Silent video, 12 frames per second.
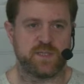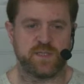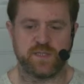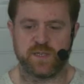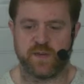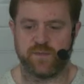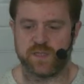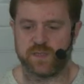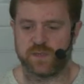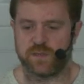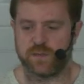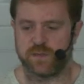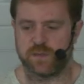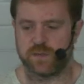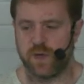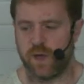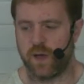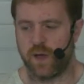as a service.
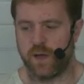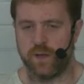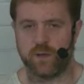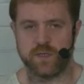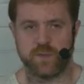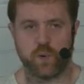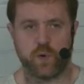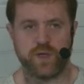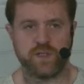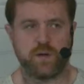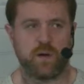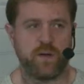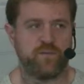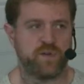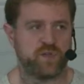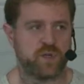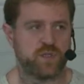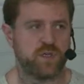You can deploy it to your own
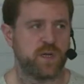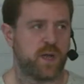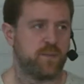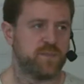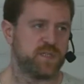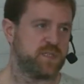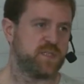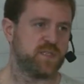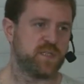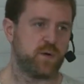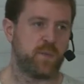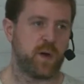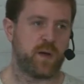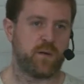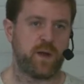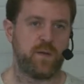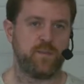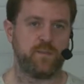infrastructure. It comes as a single
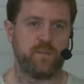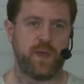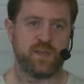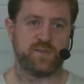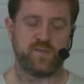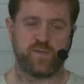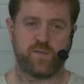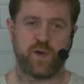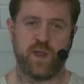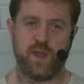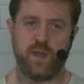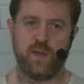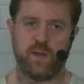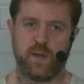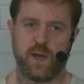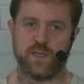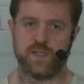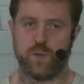binary. It's free
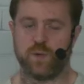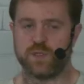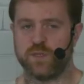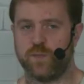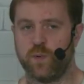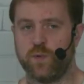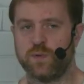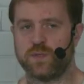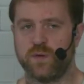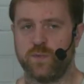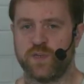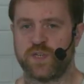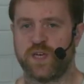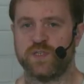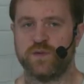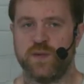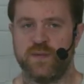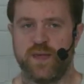unless you want support, in which case
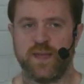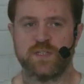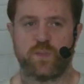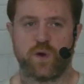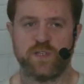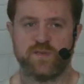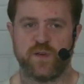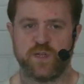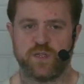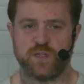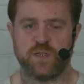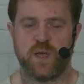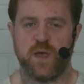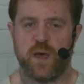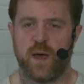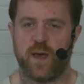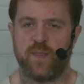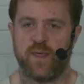you need the enterprise version,
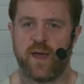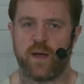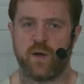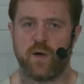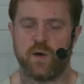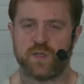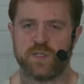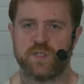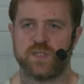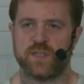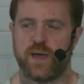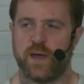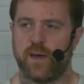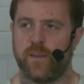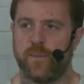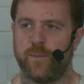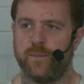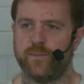and that costs,
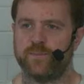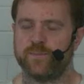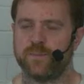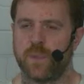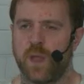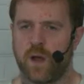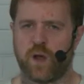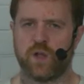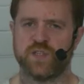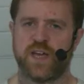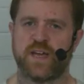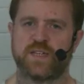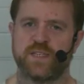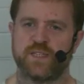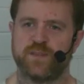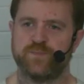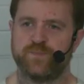contact us.